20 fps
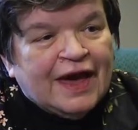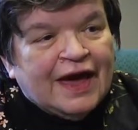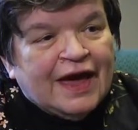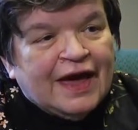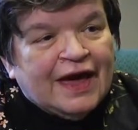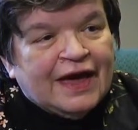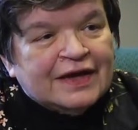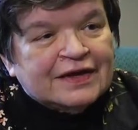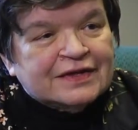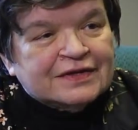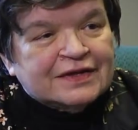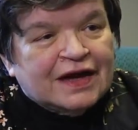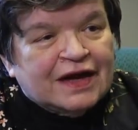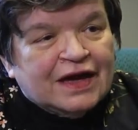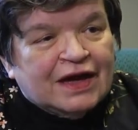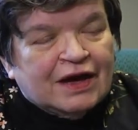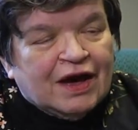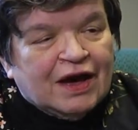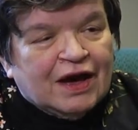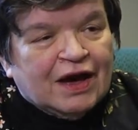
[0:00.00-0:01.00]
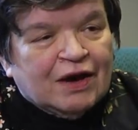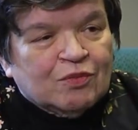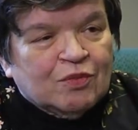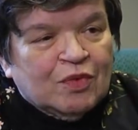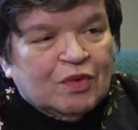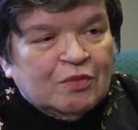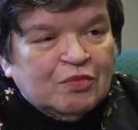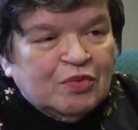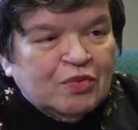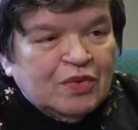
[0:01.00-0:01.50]
And at
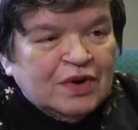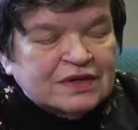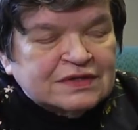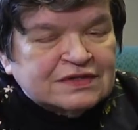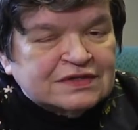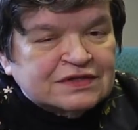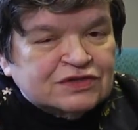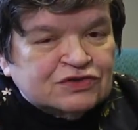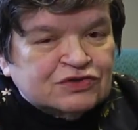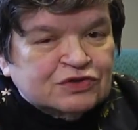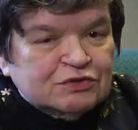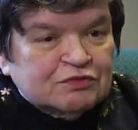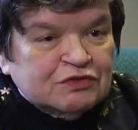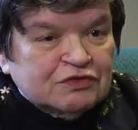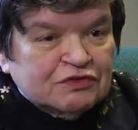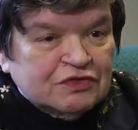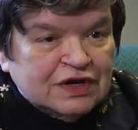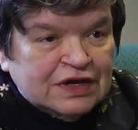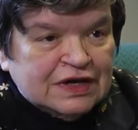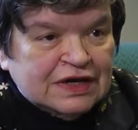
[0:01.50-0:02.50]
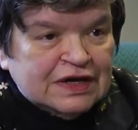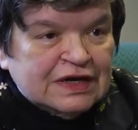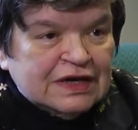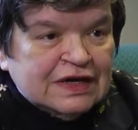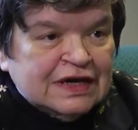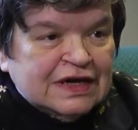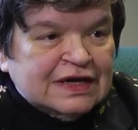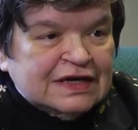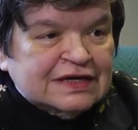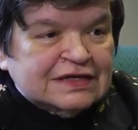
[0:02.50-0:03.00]
one point, Sister Marie
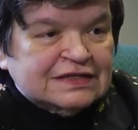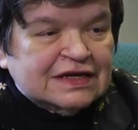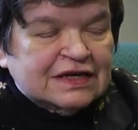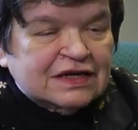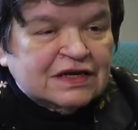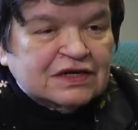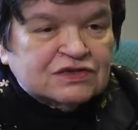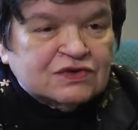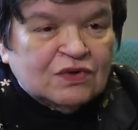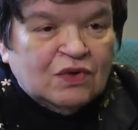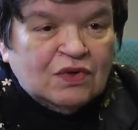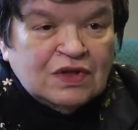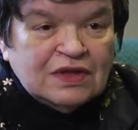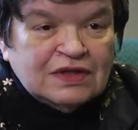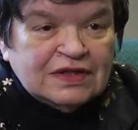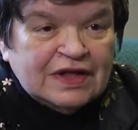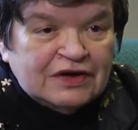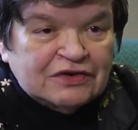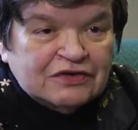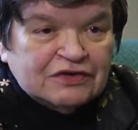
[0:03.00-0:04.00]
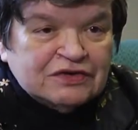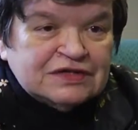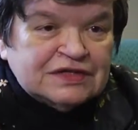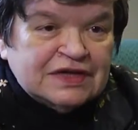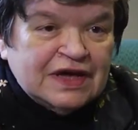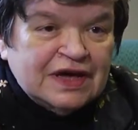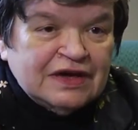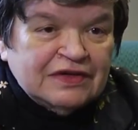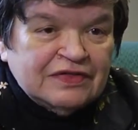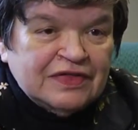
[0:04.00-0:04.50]
sent us all a letter
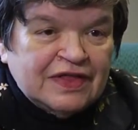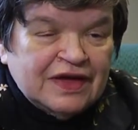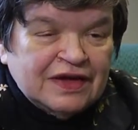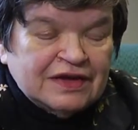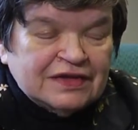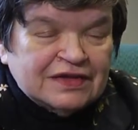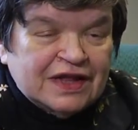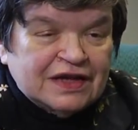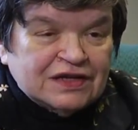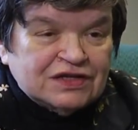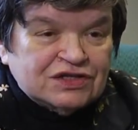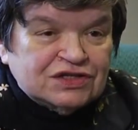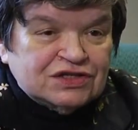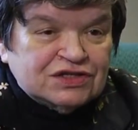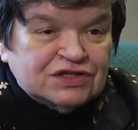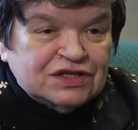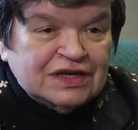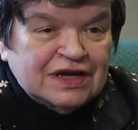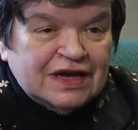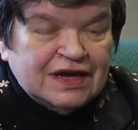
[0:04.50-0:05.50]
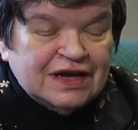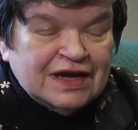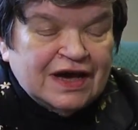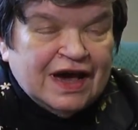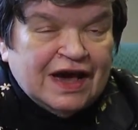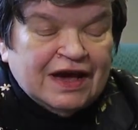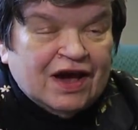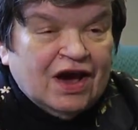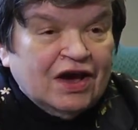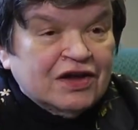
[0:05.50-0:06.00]
saying that she
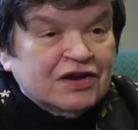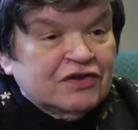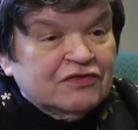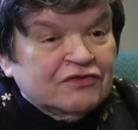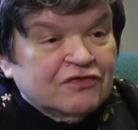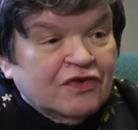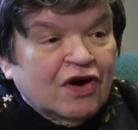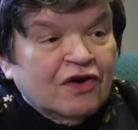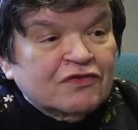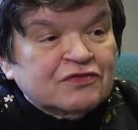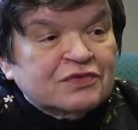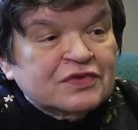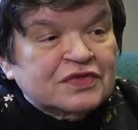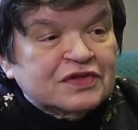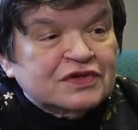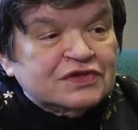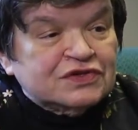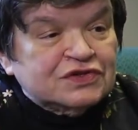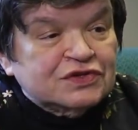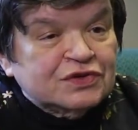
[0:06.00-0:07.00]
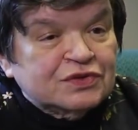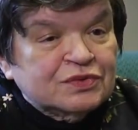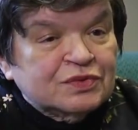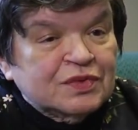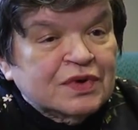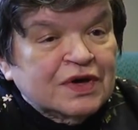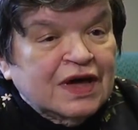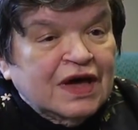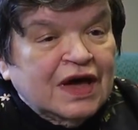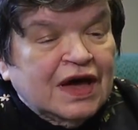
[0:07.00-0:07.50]
had gotten involved with this new,
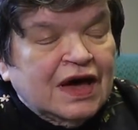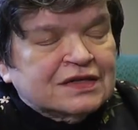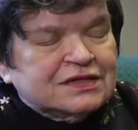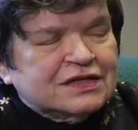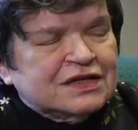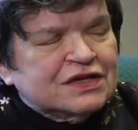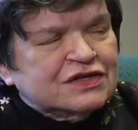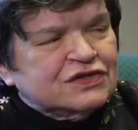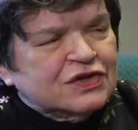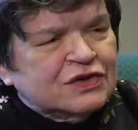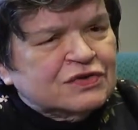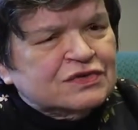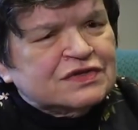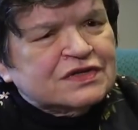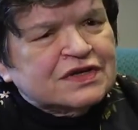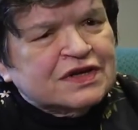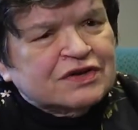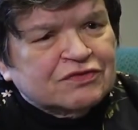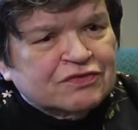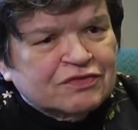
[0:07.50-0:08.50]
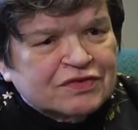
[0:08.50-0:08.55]
it's an associate